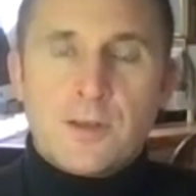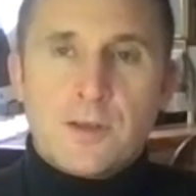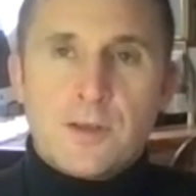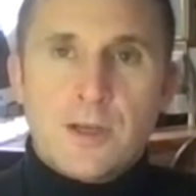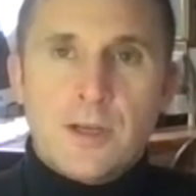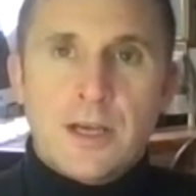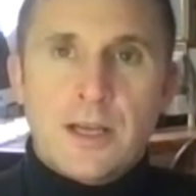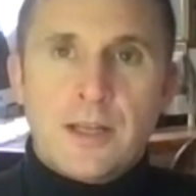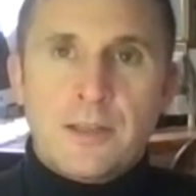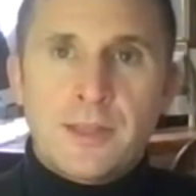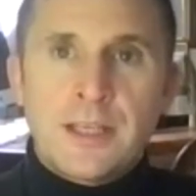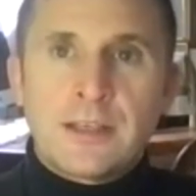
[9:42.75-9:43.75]
I
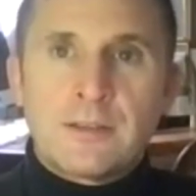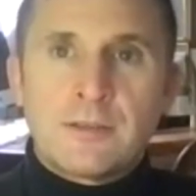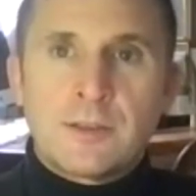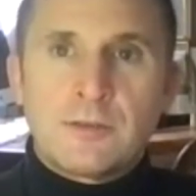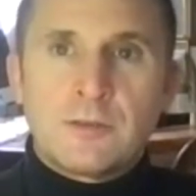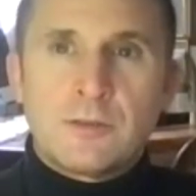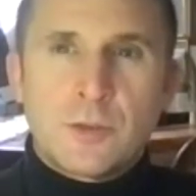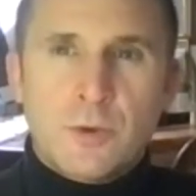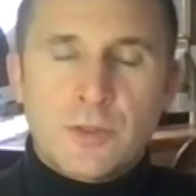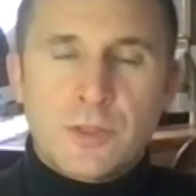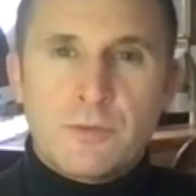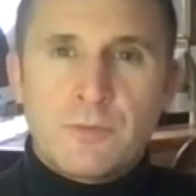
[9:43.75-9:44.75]
think that, to
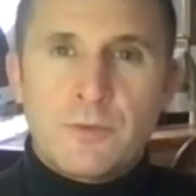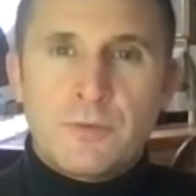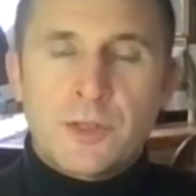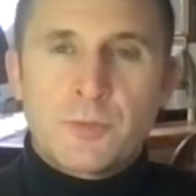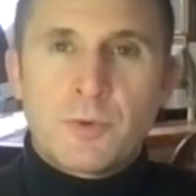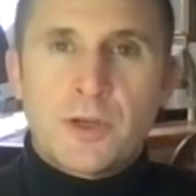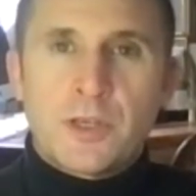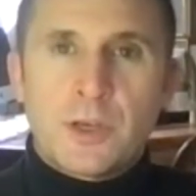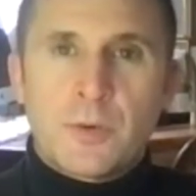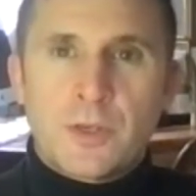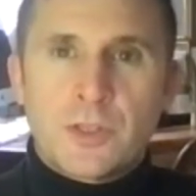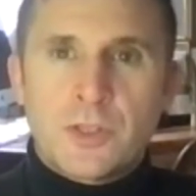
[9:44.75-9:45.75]
answer the first part of your
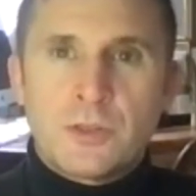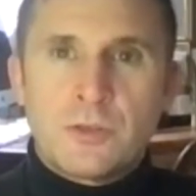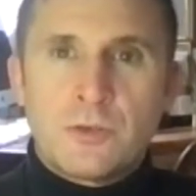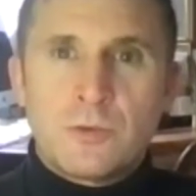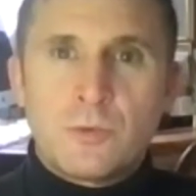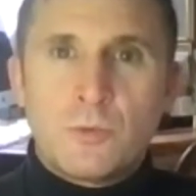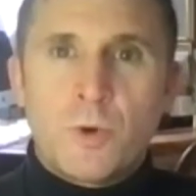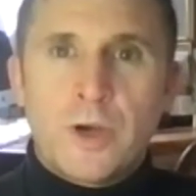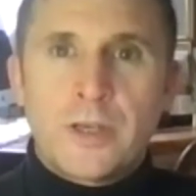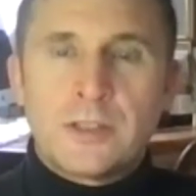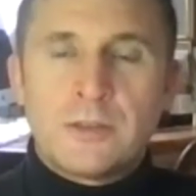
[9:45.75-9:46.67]
question, why